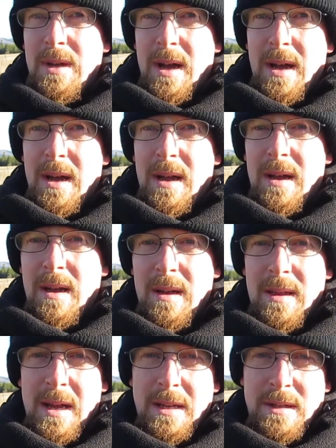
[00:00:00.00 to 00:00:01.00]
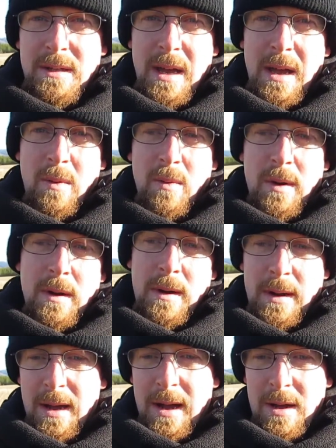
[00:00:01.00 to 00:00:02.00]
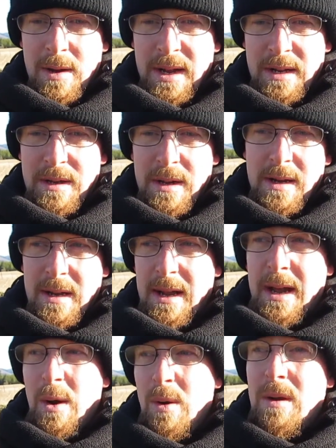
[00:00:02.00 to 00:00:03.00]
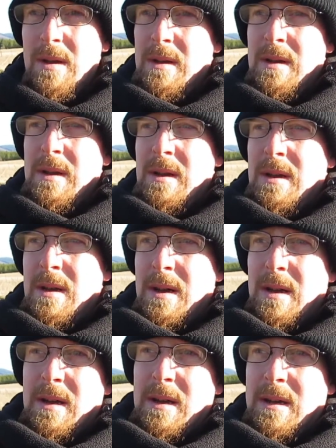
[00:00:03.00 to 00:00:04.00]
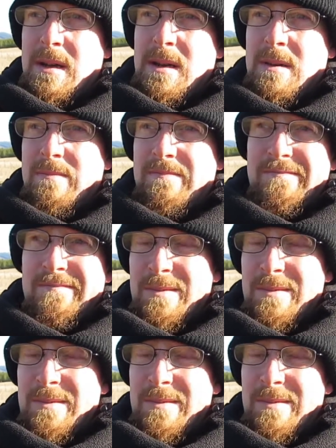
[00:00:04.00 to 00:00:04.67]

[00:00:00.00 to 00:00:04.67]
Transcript: uh, that set where a coyote had dug it out uh, a